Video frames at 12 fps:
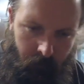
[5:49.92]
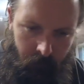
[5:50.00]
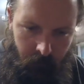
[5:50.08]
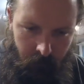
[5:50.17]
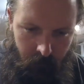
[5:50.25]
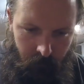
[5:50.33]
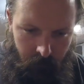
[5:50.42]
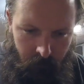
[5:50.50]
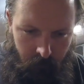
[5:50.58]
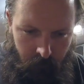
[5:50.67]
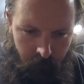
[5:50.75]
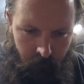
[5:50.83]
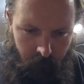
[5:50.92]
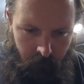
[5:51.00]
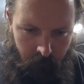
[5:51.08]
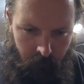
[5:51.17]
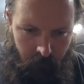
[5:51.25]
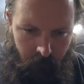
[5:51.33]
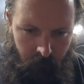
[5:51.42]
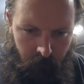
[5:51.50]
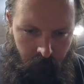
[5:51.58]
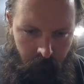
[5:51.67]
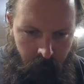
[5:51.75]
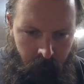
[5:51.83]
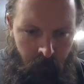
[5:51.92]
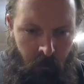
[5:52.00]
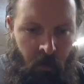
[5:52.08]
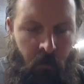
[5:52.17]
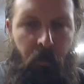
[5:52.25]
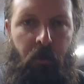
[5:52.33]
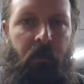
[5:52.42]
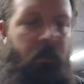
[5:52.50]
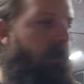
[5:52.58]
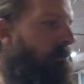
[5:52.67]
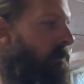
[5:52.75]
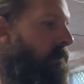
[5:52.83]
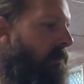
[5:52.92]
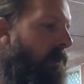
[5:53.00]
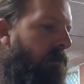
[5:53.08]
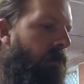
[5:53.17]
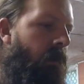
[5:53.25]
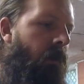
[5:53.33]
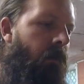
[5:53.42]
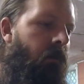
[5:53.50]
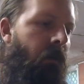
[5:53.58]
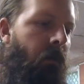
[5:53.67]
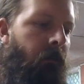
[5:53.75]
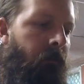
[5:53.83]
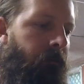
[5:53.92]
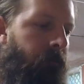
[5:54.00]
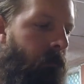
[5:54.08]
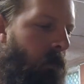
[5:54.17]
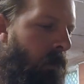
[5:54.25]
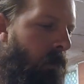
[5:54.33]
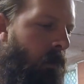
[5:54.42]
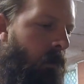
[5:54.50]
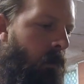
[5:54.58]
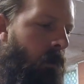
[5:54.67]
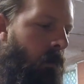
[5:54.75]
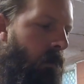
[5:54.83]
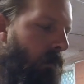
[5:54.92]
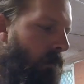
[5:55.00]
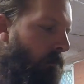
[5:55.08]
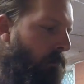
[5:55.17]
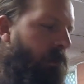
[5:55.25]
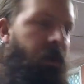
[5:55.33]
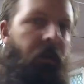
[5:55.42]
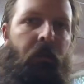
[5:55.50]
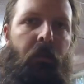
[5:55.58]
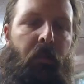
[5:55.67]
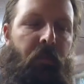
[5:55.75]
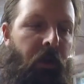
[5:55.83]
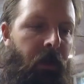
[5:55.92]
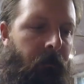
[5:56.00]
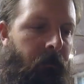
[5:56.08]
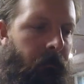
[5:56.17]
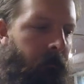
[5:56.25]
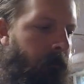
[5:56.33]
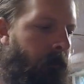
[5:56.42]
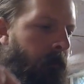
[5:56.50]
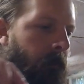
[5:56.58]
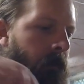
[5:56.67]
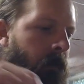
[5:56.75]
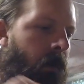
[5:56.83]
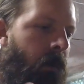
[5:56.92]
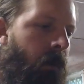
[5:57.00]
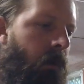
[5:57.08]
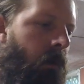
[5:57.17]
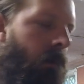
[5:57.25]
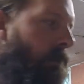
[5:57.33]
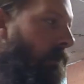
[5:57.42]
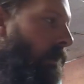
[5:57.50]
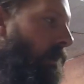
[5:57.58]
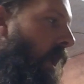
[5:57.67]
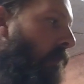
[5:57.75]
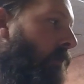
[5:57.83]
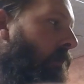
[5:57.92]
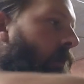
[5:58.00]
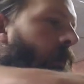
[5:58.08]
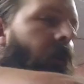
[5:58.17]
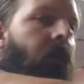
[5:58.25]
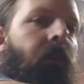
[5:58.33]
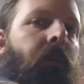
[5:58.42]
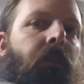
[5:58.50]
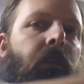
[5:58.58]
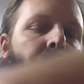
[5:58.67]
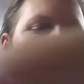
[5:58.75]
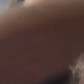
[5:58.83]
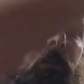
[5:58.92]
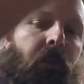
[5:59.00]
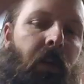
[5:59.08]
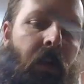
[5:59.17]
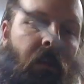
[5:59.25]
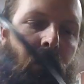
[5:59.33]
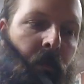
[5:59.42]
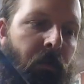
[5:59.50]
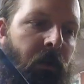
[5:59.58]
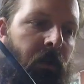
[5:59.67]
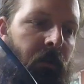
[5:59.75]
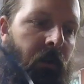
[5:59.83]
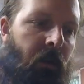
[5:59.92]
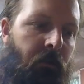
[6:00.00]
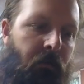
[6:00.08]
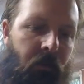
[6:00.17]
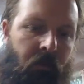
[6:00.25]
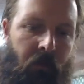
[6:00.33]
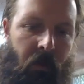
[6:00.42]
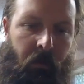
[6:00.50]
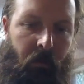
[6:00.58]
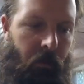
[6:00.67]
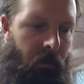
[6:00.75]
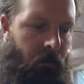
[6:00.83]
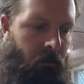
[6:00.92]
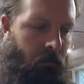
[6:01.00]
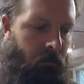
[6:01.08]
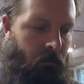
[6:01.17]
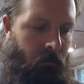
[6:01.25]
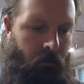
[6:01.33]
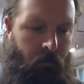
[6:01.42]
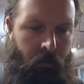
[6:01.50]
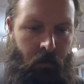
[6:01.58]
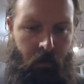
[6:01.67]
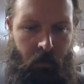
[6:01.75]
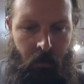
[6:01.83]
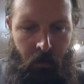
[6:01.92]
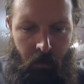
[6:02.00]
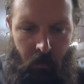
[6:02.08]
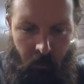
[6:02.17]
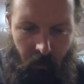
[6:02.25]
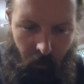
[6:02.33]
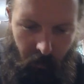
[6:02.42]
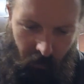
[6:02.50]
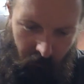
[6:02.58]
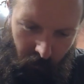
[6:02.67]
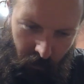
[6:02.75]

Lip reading: This board sits recessed in here, so plenty of room to play. The cables that hold the two boards together are pretty stiff, which sucks, but not that big of a